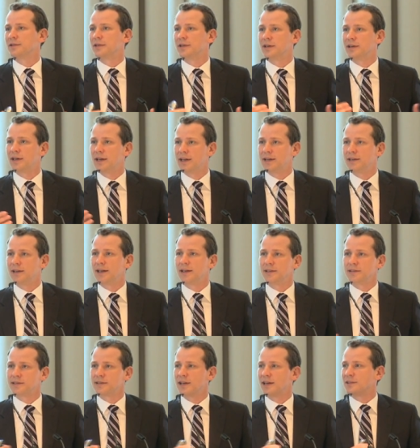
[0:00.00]
and
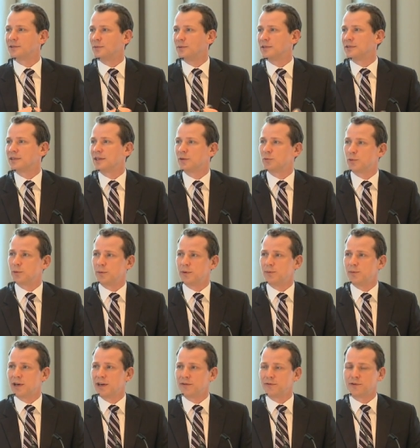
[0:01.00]
assessments that will
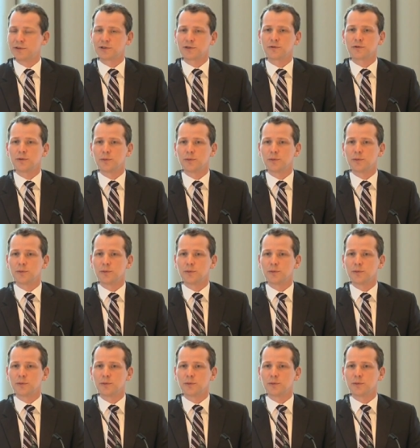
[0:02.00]
be beneficial